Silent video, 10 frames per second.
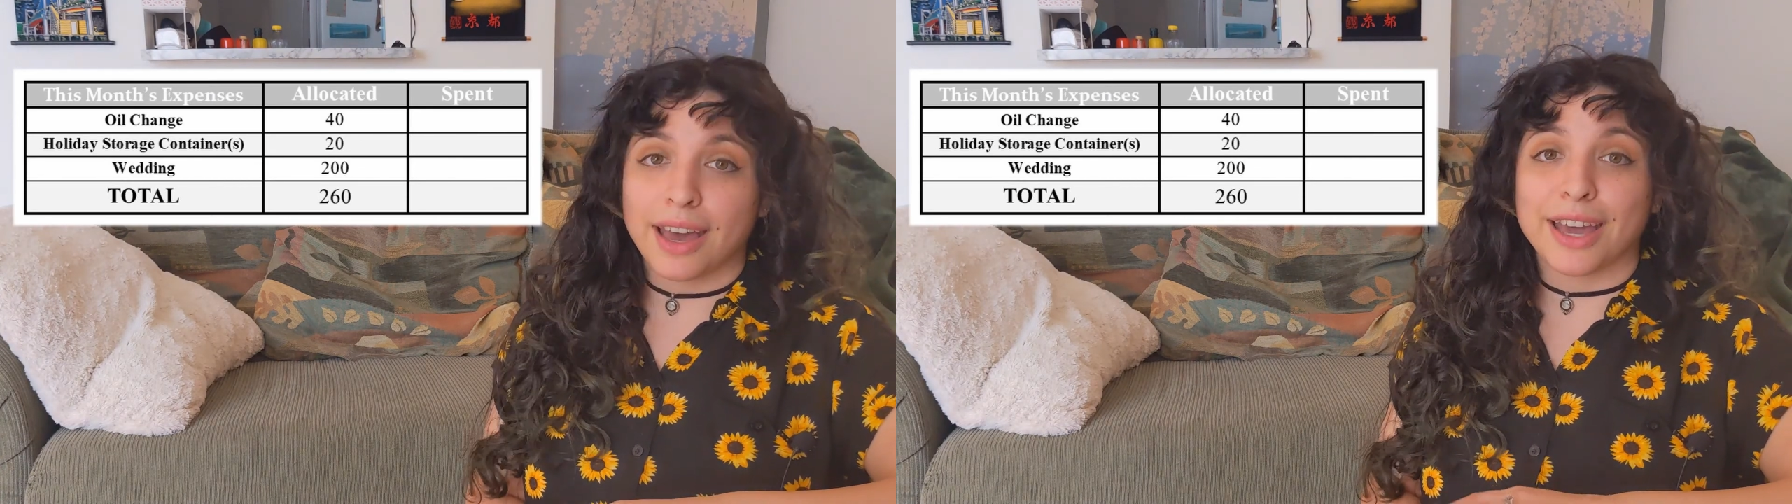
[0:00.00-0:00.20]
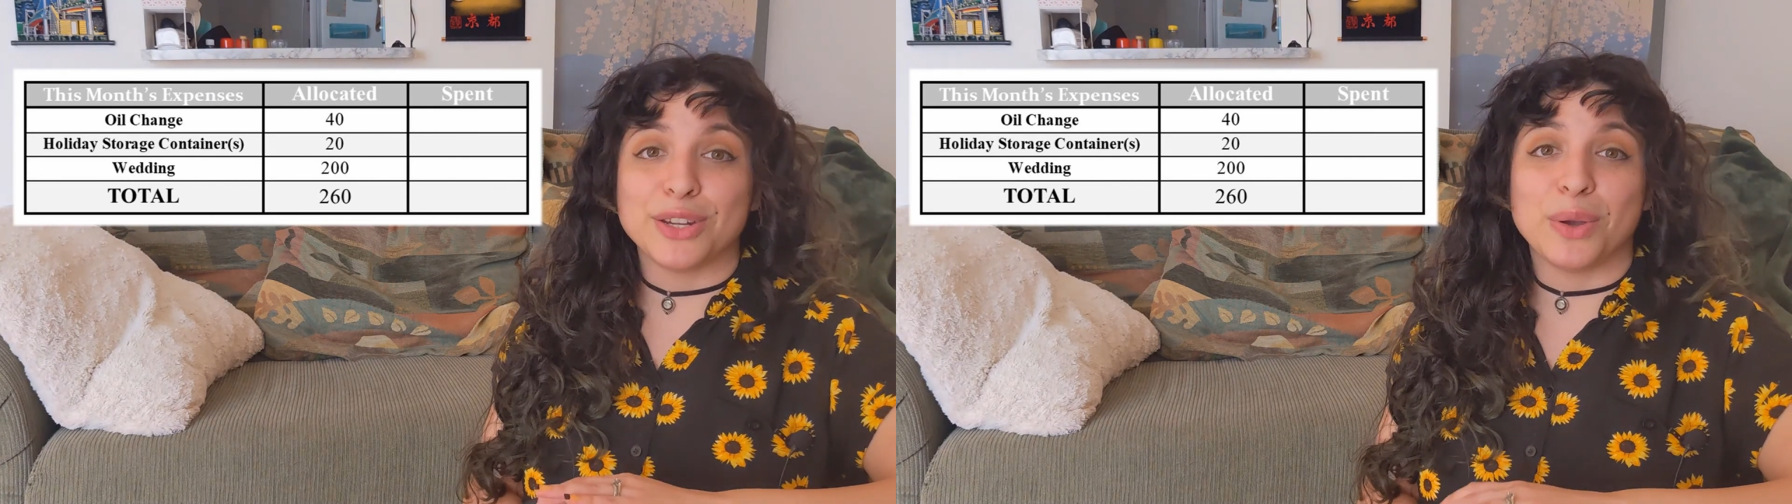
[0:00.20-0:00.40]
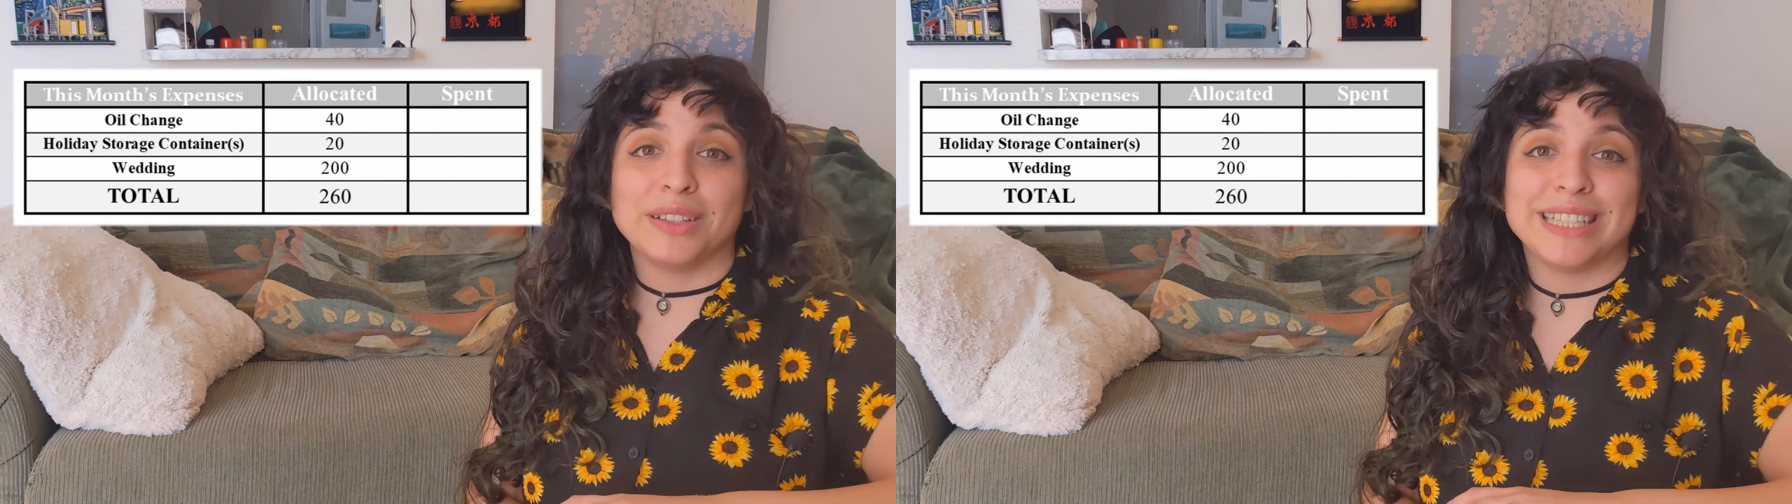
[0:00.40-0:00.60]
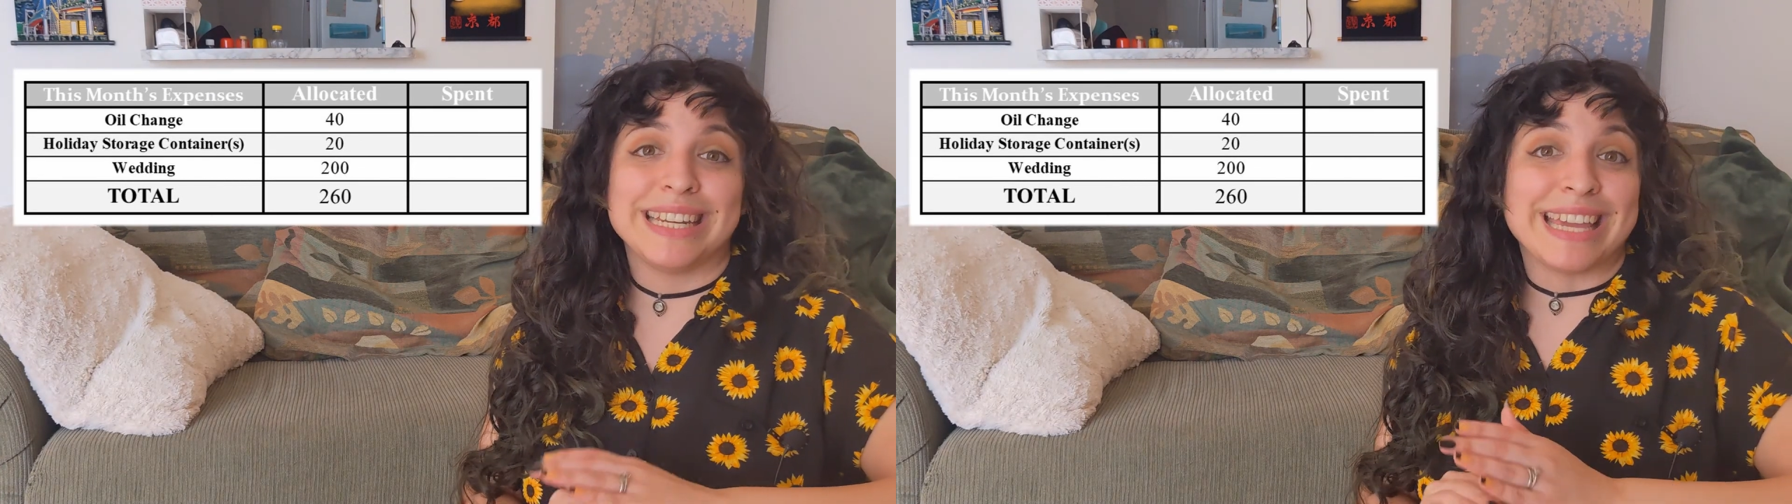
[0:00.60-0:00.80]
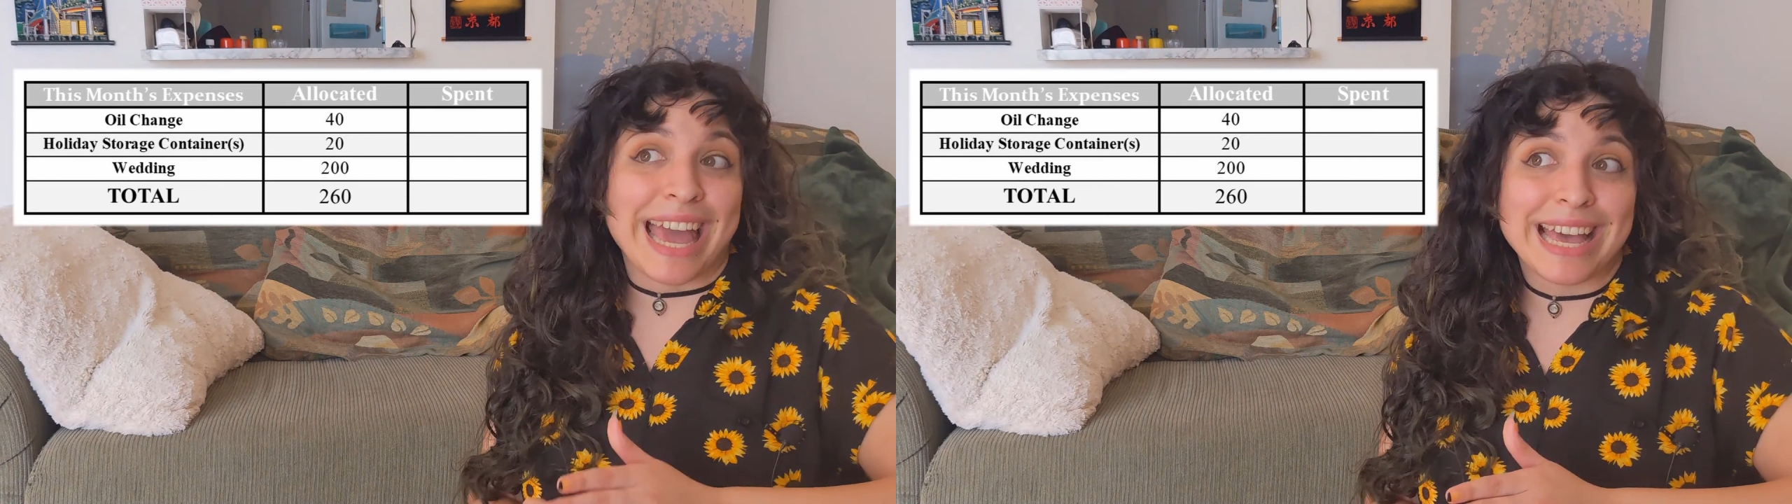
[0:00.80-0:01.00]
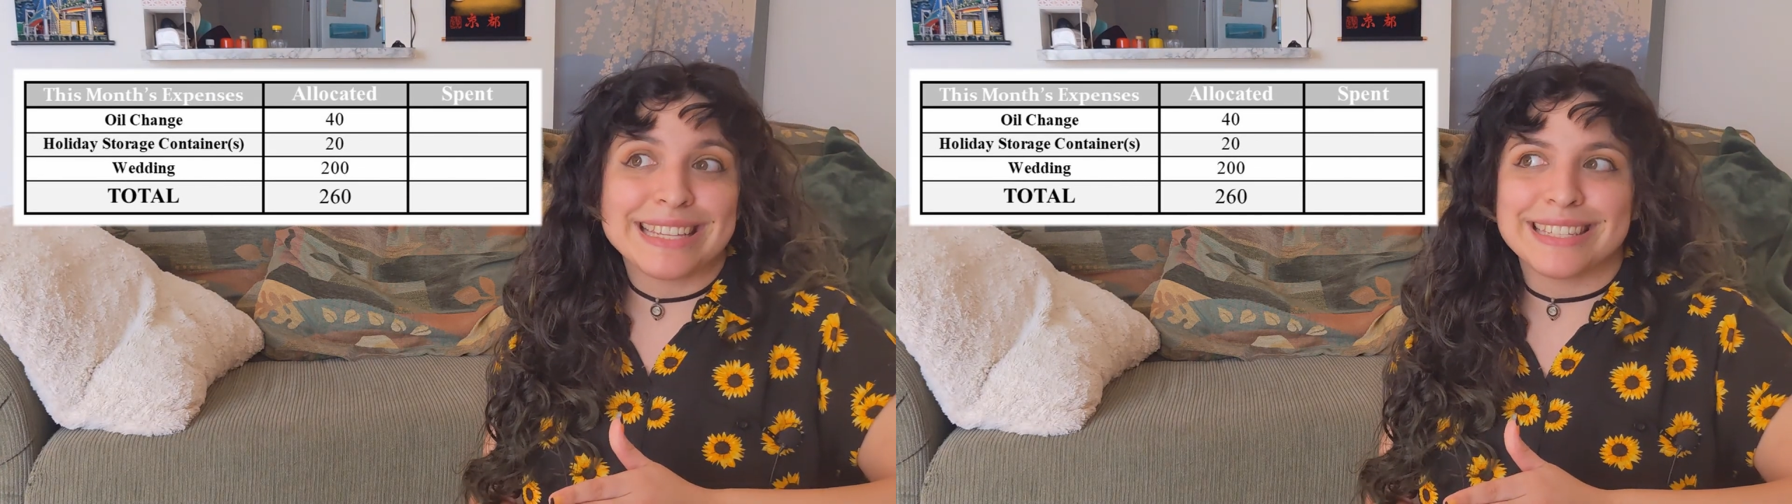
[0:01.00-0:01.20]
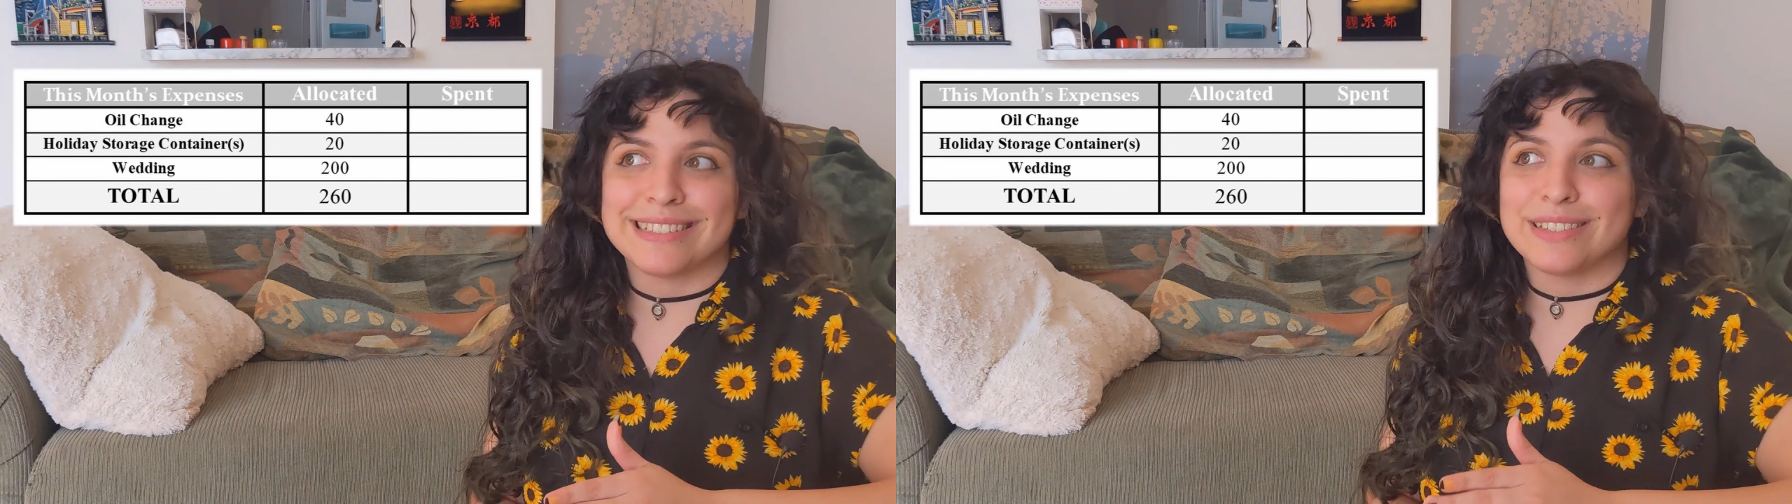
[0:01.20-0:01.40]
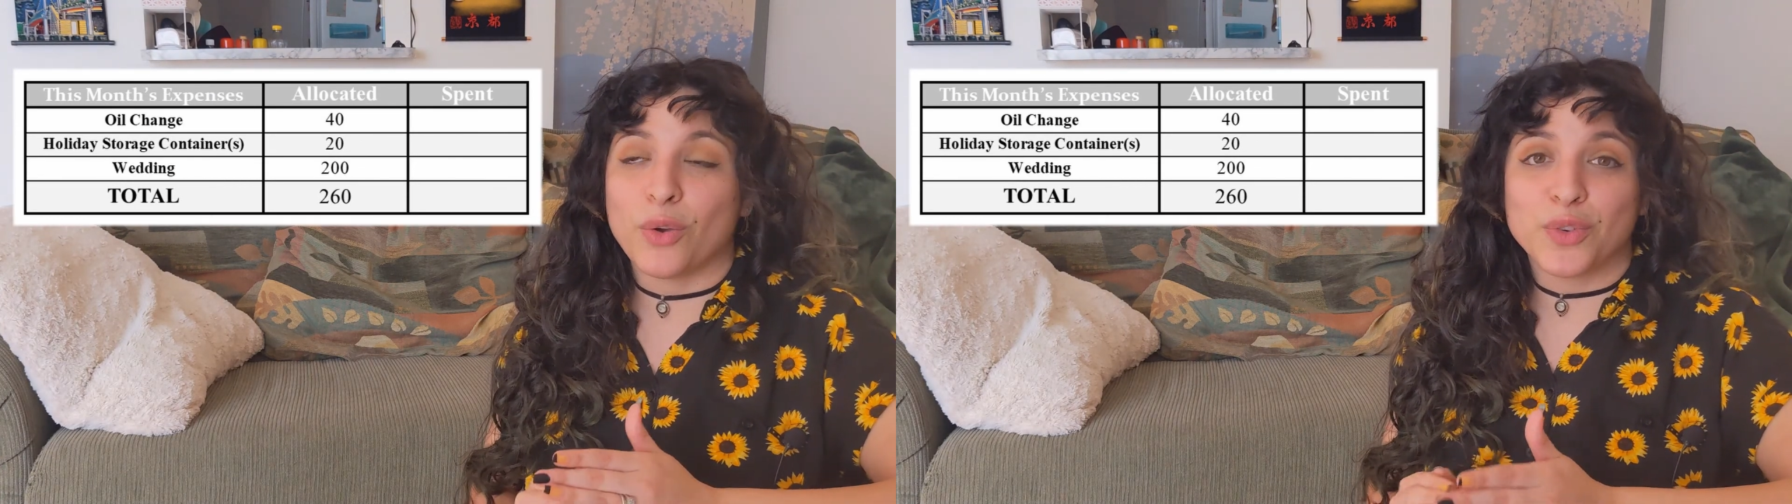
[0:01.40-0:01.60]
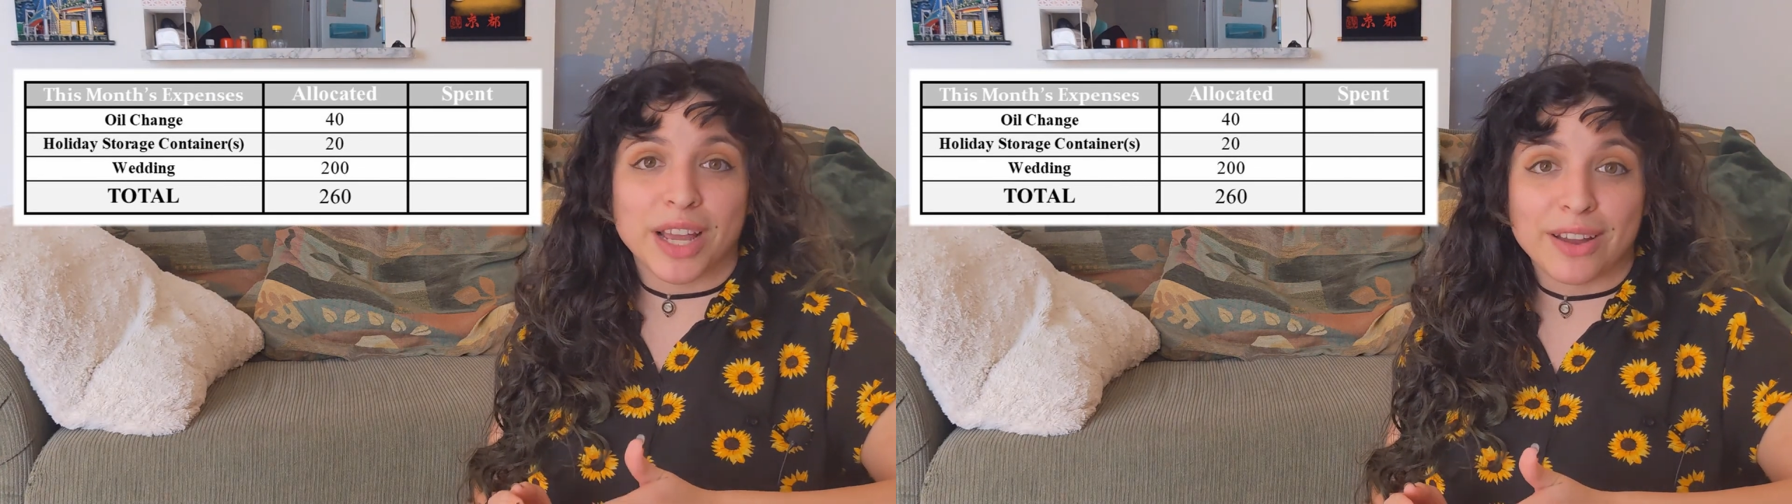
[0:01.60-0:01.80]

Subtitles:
I know I'll need gas and overnight